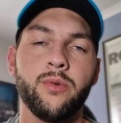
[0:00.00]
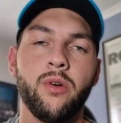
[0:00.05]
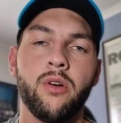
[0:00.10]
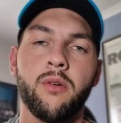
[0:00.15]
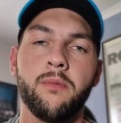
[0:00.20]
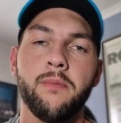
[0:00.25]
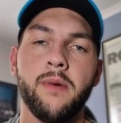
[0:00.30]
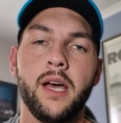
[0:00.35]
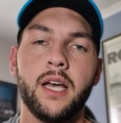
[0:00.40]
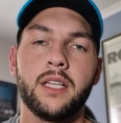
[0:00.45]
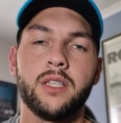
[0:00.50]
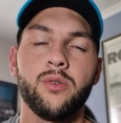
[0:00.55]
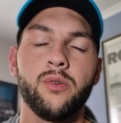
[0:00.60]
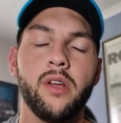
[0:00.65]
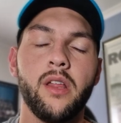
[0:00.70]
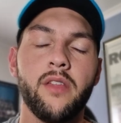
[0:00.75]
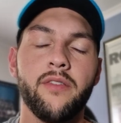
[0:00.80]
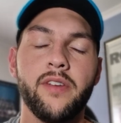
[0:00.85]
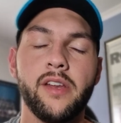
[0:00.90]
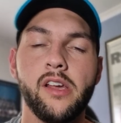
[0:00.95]
Welcome back to
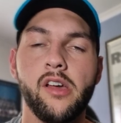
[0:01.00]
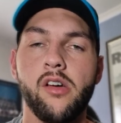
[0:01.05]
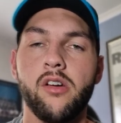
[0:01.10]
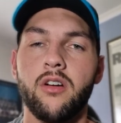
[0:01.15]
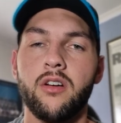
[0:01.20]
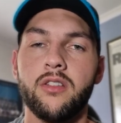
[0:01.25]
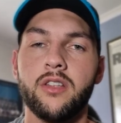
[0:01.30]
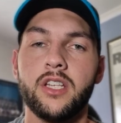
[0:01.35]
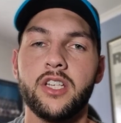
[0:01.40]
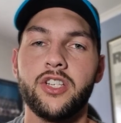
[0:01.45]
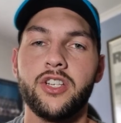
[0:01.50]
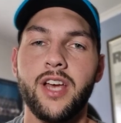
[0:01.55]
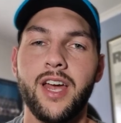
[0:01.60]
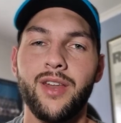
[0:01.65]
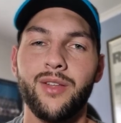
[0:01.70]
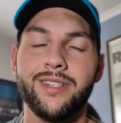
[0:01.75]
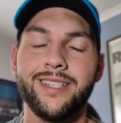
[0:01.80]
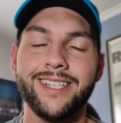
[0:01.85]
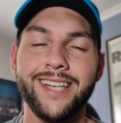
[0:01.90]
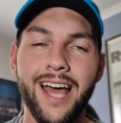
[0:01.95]
another video on the
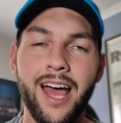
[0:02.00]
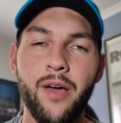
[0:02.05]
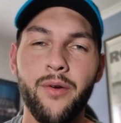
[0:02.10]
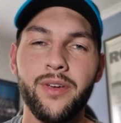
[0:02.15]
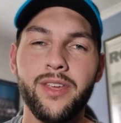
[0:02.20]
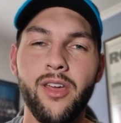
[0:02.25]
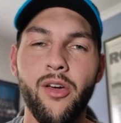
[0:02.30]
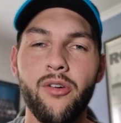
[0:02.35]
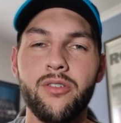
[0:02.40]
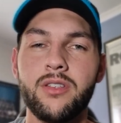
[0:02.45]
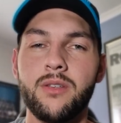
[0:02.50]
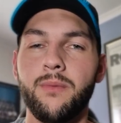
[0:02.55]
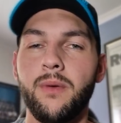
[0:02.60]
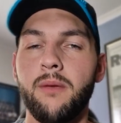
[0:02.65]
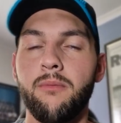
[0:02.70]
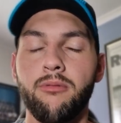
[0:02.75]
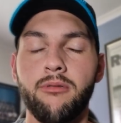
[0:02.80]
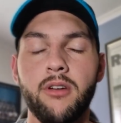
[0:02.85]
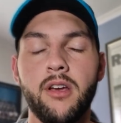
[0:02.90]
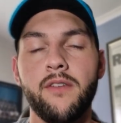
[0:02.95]
channel. Today we're going to be
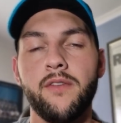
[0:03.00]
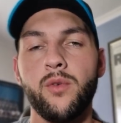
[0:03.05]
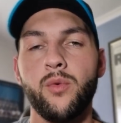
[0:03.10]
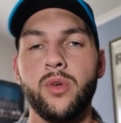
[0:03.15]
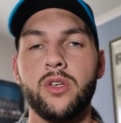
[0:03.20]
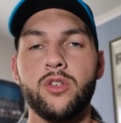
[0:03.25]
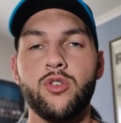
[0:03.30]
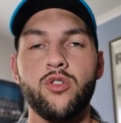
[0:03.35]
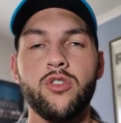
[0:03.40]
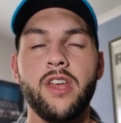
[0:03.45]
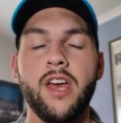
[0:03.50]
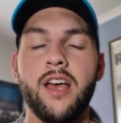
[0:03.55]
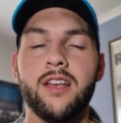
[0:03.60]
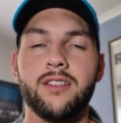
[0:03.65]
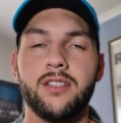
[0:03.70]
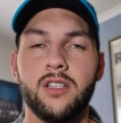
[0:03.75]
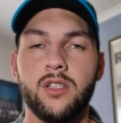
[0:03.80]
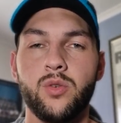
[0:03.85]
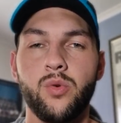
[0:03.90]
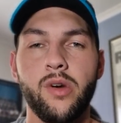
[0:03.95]
previewing
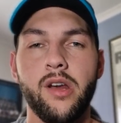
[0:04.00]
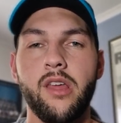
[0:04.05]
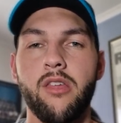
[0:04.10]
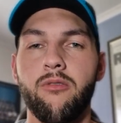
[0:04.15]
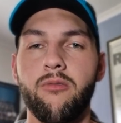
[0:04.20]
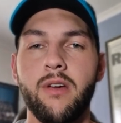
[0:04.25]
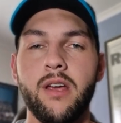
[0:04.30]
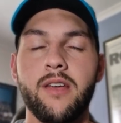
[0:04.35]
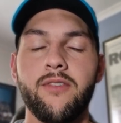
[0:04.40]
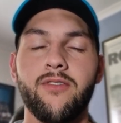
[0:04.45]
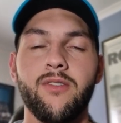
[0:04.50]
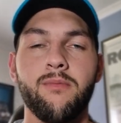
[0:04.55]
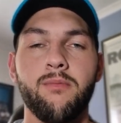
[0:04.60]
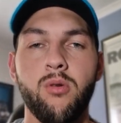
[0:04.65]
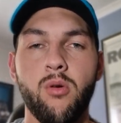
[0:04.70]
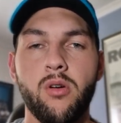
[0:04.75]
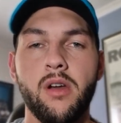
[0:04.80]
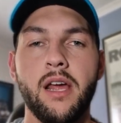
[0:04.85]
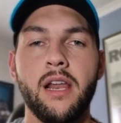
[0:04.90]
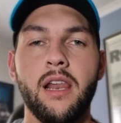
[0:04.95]
2023 for
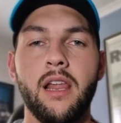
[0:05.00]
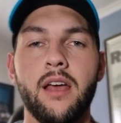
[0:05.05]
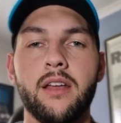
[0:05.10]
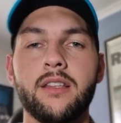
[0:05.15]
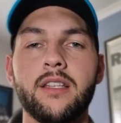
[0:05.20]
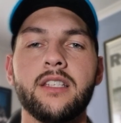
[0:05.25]
Port Adelaide.